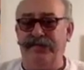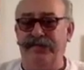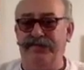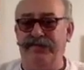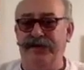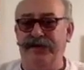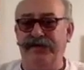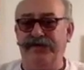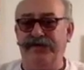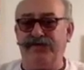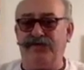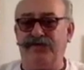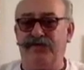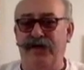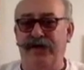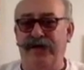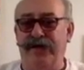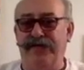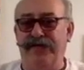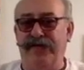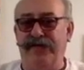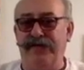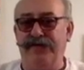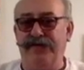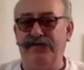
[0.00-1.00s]
bus ride
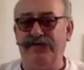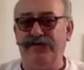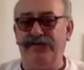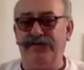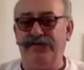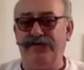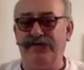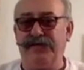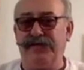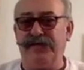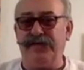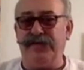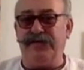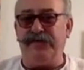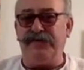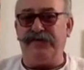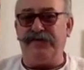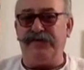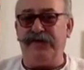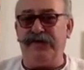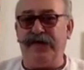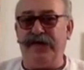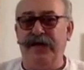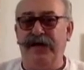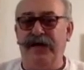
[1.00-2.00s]
there, 267,
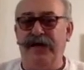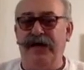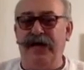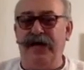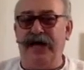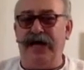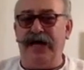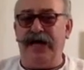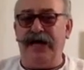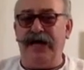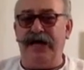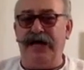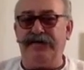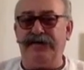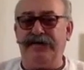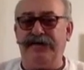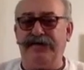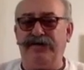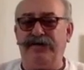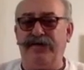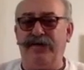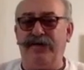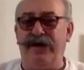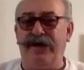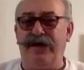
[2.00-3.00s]
and it
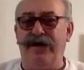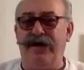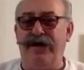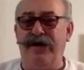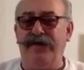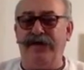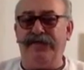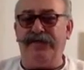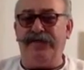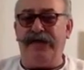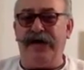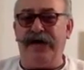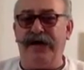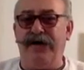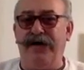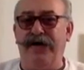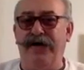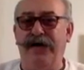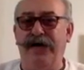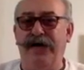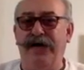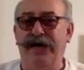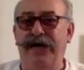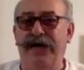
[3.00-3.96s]
took about half an hour.